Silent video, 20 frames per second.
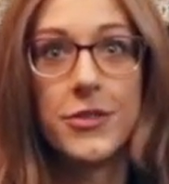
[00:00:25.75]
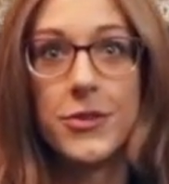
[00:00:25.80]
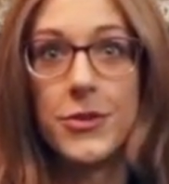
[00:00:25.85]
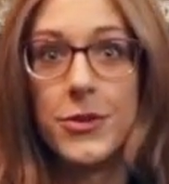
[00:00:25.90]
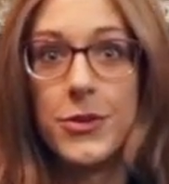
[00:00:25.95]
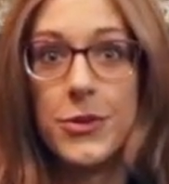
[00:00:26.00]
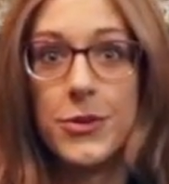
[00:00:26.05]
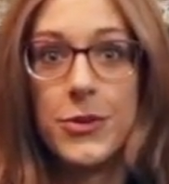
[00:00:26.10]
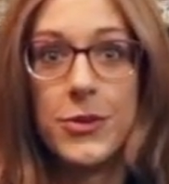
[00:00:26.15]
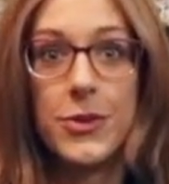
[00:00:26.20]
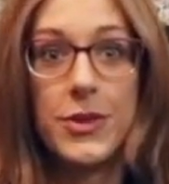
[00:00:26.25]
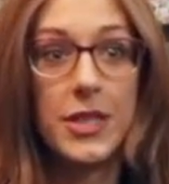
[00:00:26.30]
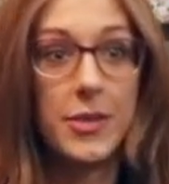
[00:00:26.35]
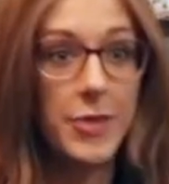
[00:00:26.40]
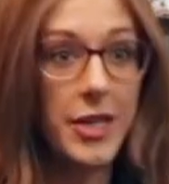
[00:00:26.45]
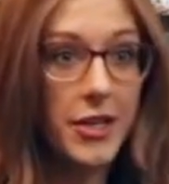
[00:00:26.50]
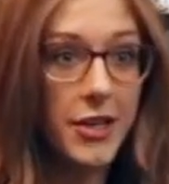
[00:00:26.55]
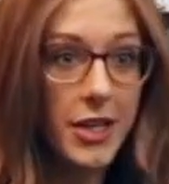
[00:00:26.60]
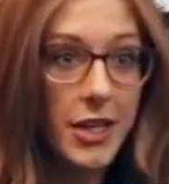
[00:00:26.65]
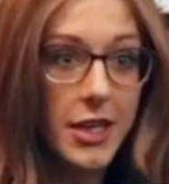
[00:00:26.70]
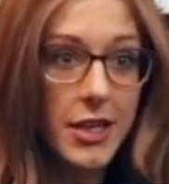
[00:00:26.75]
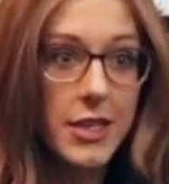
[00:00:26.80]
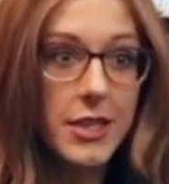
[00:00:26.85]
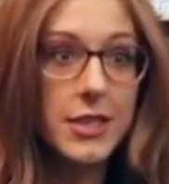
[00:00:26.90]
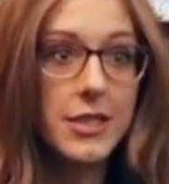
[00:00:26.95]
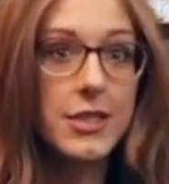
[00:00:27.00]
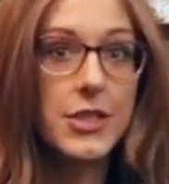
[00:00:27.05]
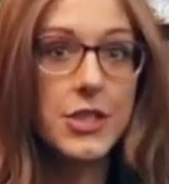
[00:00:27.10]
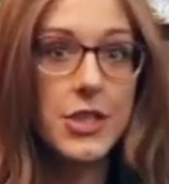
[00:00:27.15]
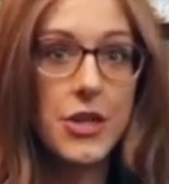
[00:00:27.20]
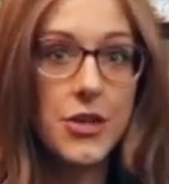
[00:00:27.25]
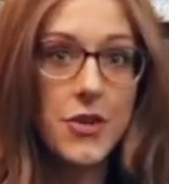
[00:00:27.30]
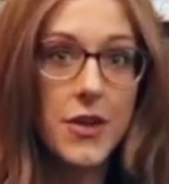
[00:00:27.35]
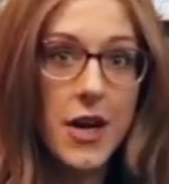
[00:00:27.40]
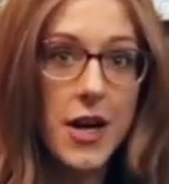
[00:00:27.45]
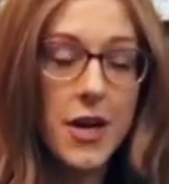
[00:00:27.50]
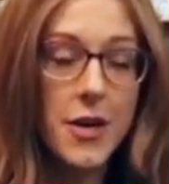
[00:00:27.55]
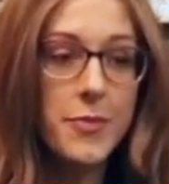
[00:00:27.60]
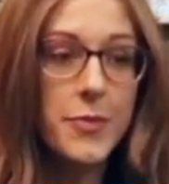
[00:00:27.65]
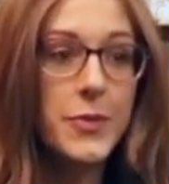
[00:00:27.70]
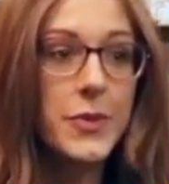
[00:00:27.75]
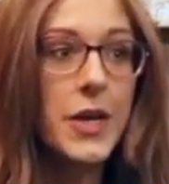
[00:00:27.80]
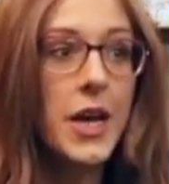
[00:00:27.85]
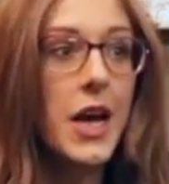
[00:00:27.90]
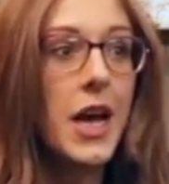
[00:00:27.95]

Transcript: through the Americas, Europe.